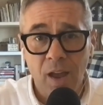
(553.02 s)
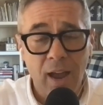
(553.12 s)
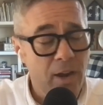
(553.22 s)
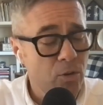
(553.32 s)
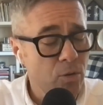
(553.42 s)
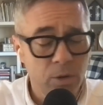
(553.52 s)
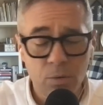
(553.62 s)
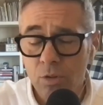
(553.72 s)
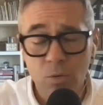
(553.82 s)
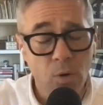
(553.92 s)
I agree
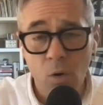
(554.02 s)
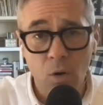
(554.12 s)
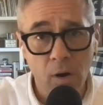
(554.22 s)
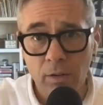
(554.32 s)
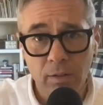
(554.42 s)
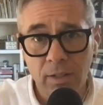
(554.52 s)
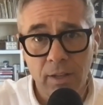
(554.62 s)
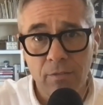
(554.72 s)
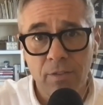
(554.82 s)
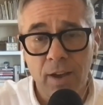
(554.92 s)
with you
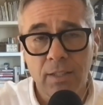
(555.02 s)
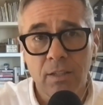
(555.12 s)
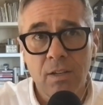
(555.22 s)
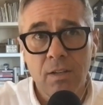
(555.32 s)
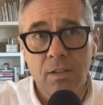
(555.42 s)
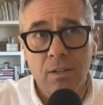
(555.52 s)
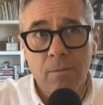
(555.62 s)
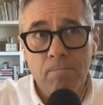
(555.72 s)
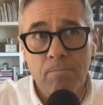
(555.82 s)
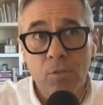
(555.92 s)
wholeheartedly. In fact,
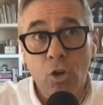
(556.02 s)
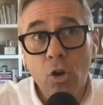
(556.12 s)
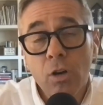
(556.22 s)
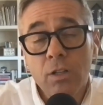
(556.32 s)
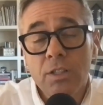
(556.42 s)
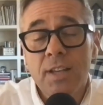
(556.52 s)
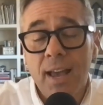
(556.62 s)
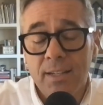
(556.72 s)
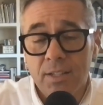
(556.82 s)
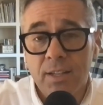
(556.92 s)
the current
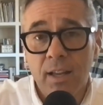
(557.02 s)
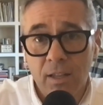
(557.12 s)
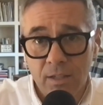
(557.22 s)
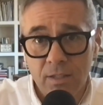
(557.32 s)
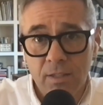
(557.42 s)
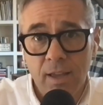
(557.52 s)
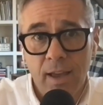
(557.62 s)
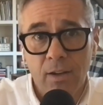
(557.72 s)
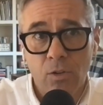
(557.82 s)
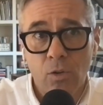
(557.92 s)
stats tell us
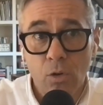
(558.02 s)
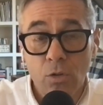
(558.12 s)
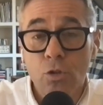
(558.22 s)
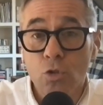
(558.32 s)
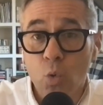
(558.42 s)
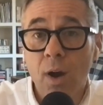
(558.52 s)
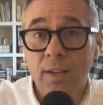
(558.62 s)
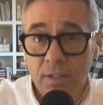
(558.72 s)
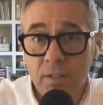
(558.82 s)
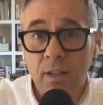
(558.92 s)
that girls are
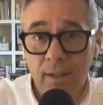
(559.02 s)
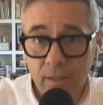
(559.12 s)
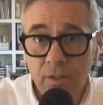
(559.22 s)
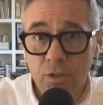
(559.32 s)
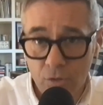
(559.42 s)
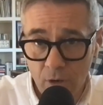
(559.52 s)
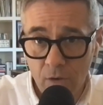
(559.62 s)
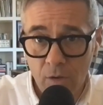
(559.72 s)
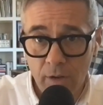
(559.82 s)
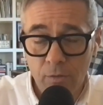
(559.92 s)
twice as likely to
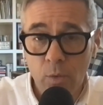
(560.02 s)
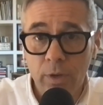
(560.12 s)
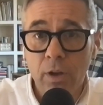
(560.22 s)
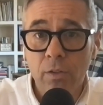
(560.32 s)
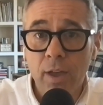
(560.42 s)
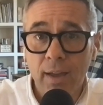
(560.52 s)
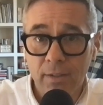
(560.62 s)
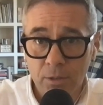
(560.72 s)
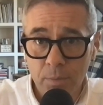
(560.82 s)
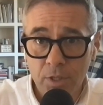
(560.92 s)
struggle. And if we know
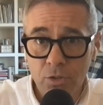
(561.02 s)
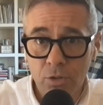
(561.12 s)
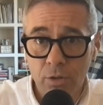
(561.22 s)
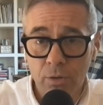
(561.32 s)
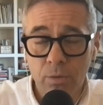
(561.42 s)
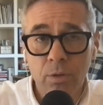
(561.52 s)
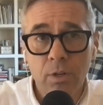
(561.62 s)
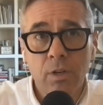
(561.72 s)
that to be true,